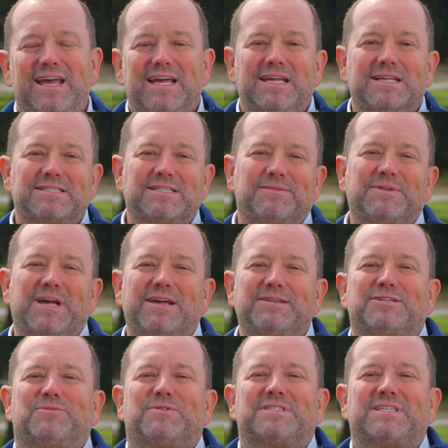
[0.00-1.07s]
and sometimes
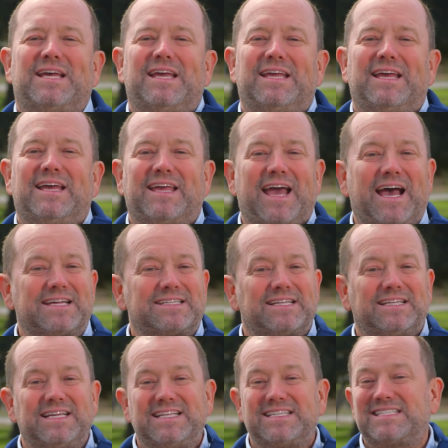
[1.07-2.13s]
it will say
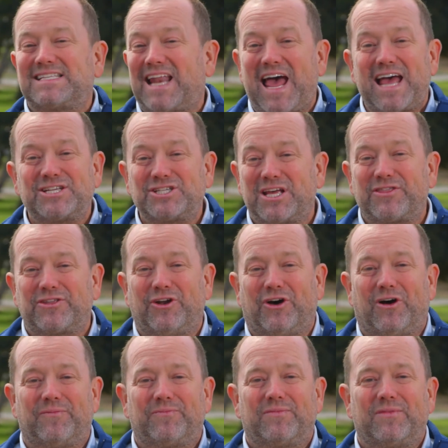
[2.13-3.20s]

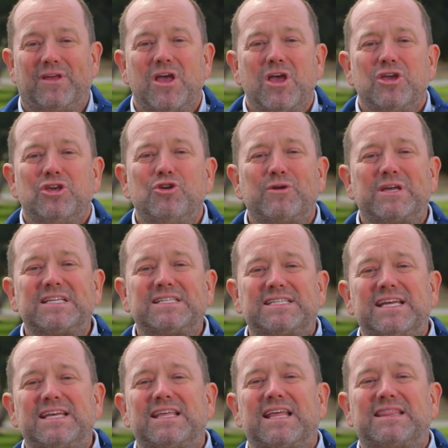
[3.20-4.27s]
gasoline/ethanol. You can
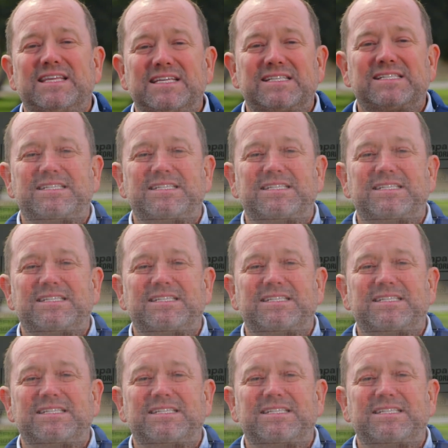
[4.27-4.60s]
see that this